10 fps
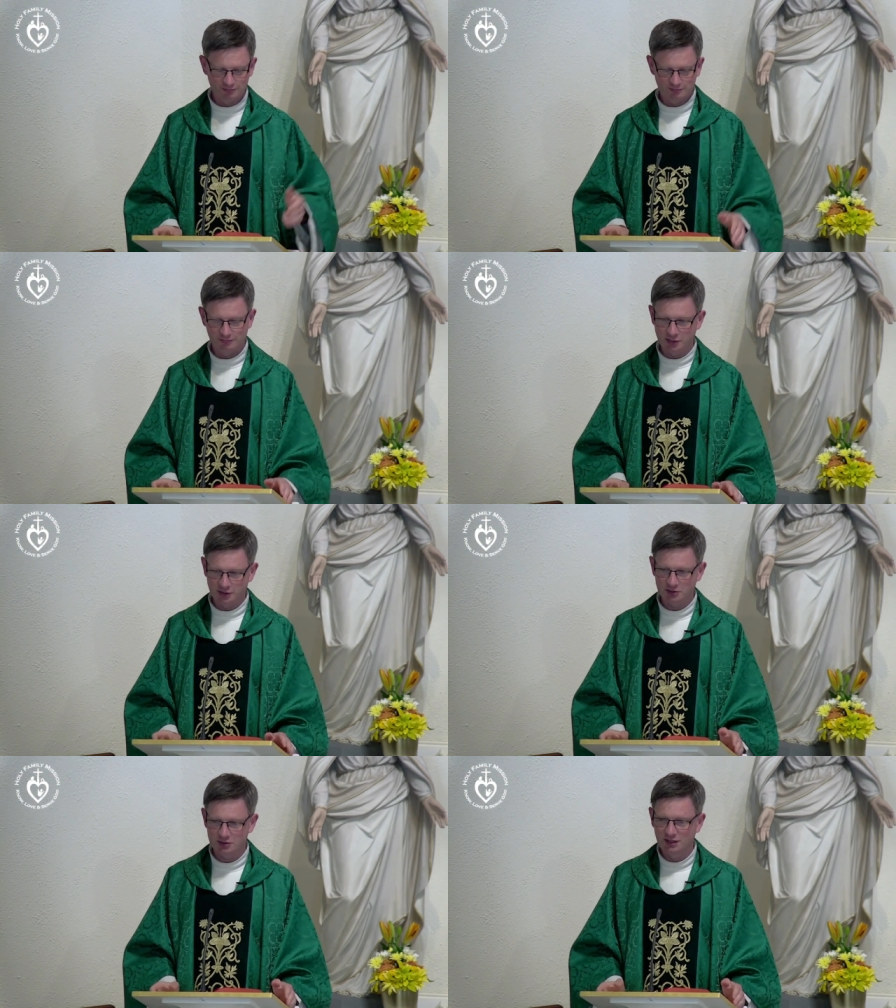
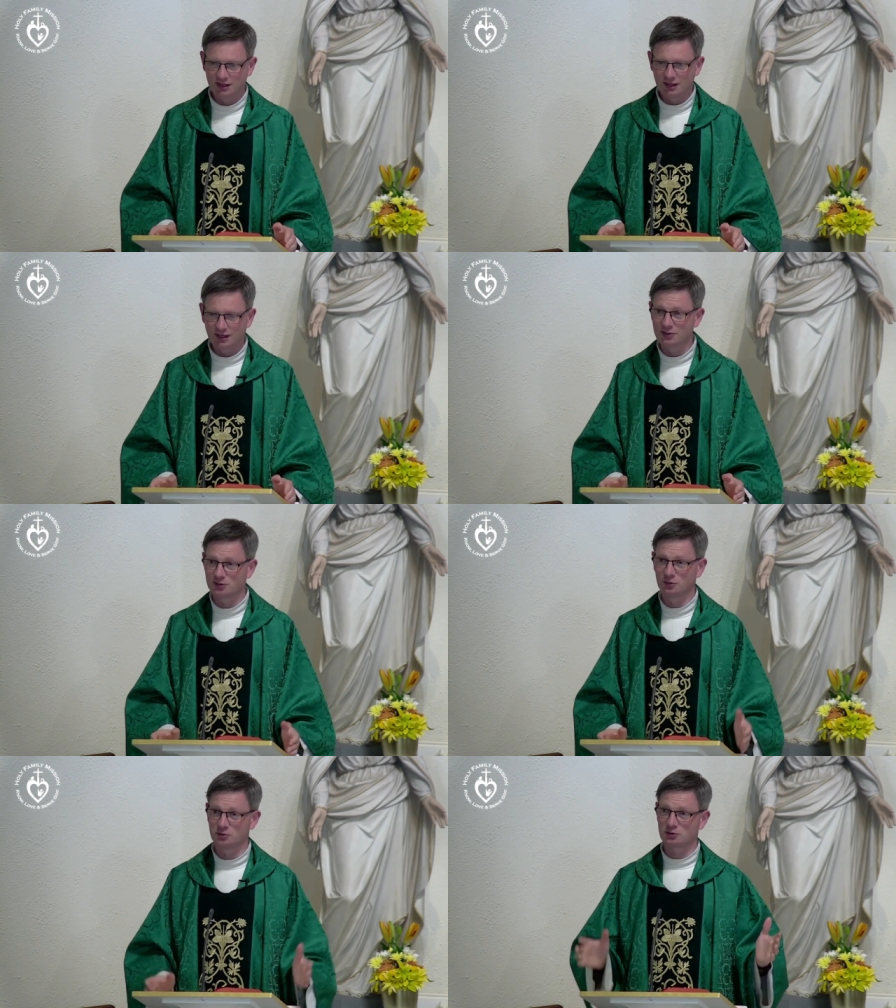years, uh,
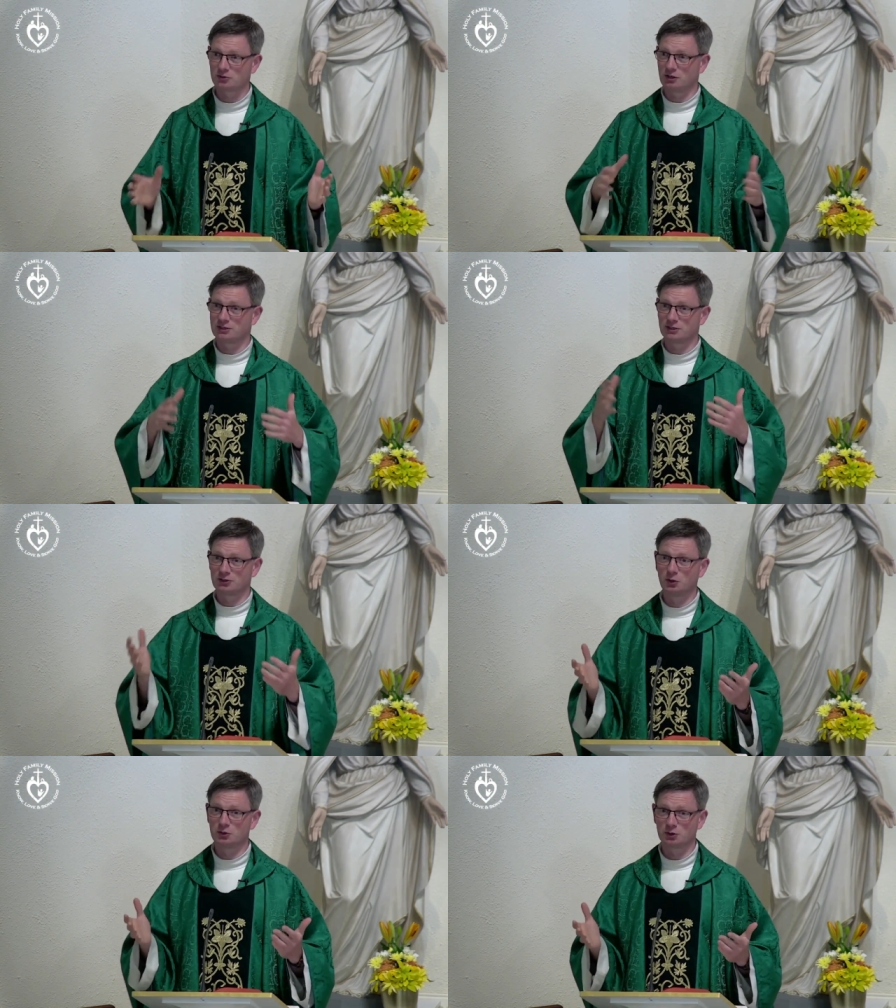so it was just great to, to
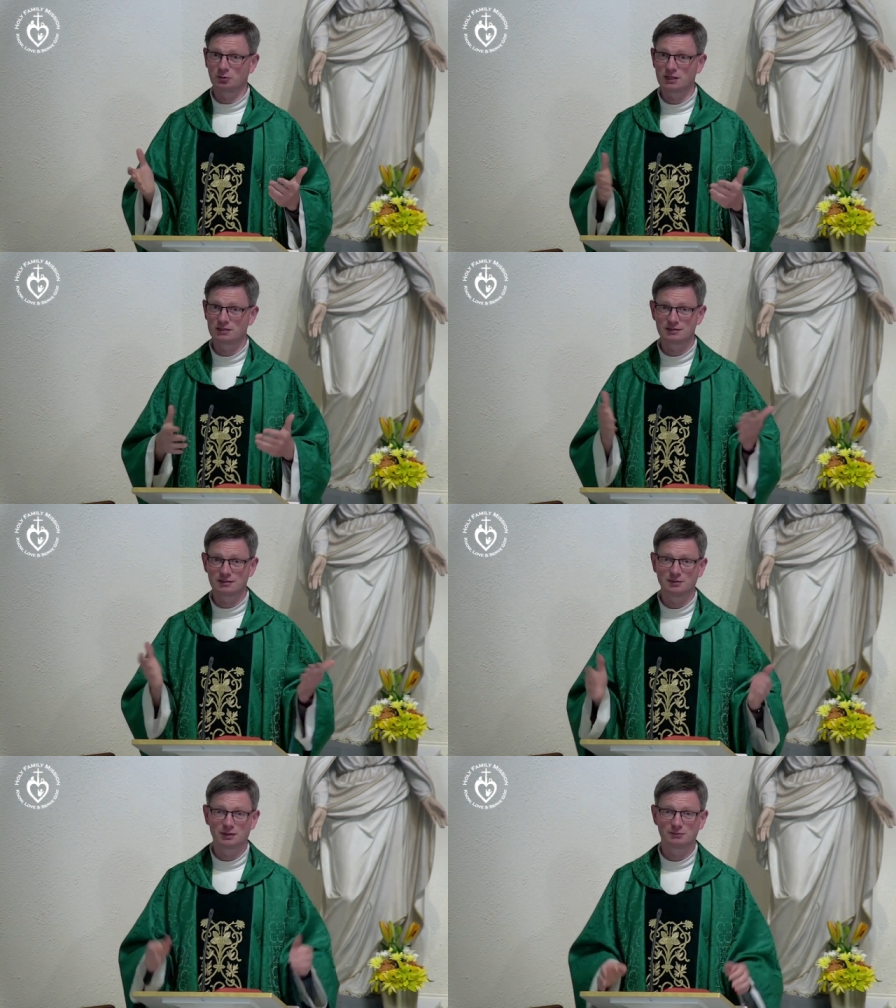go to other places and see
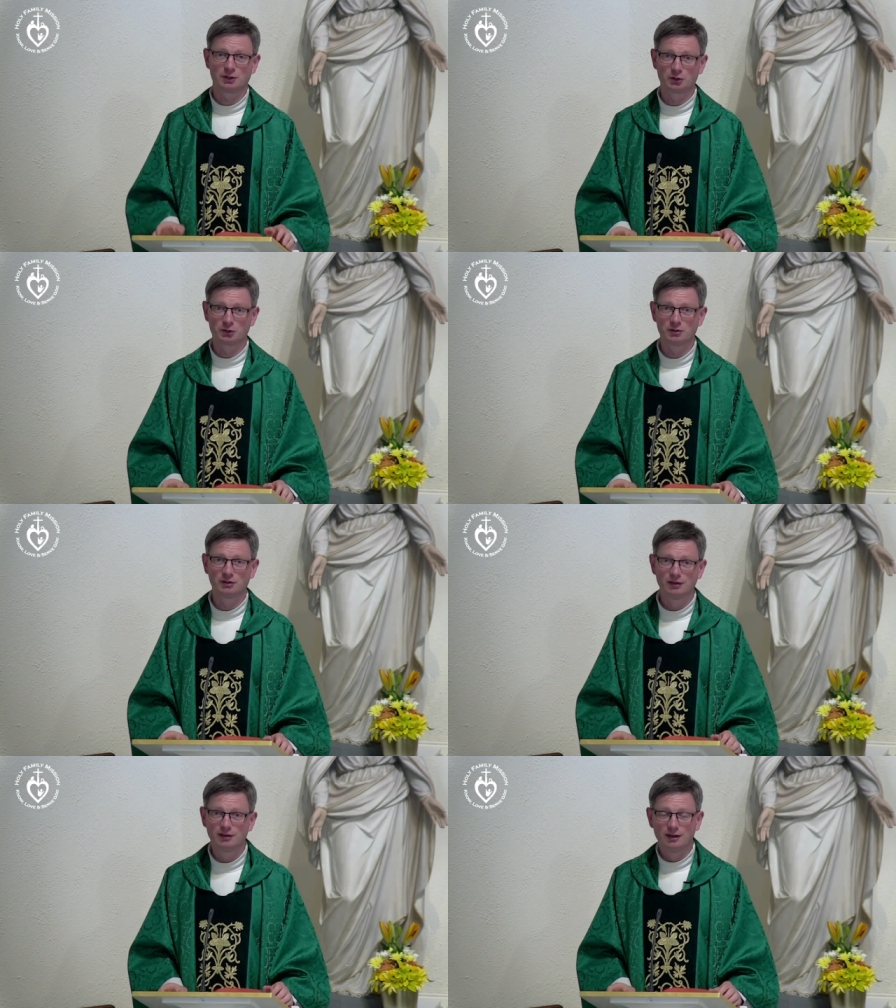what, what other
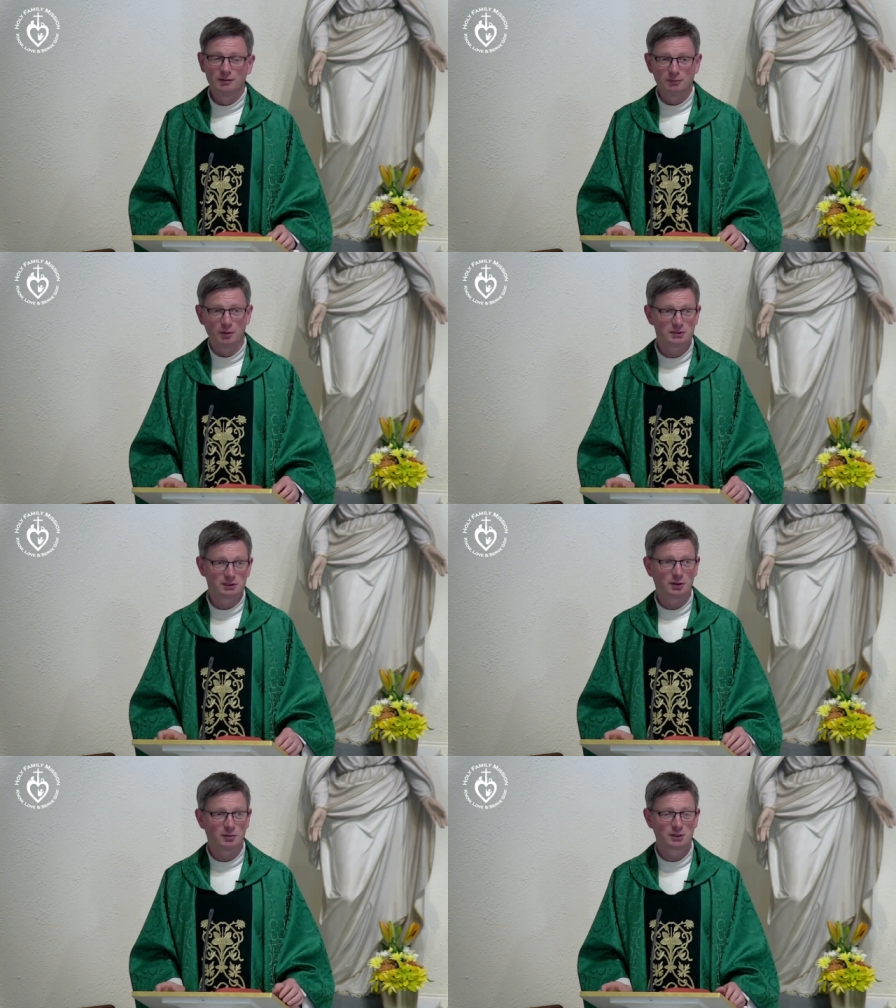pubs and
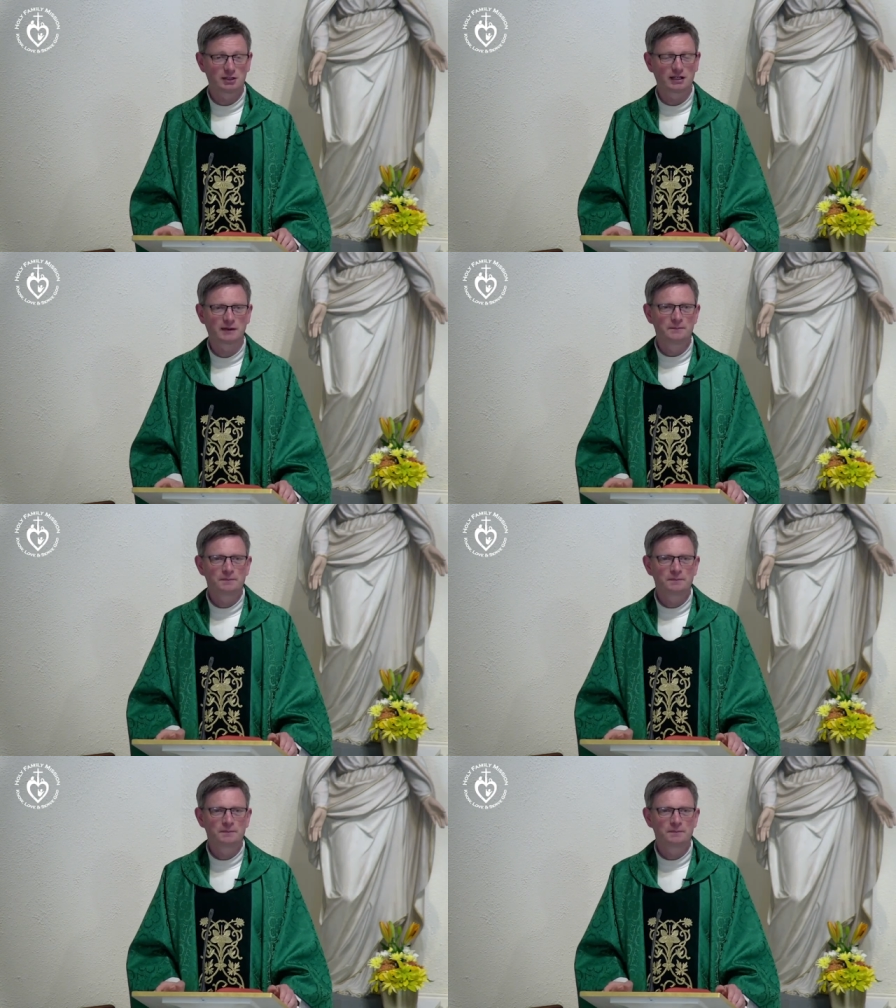clubs look like.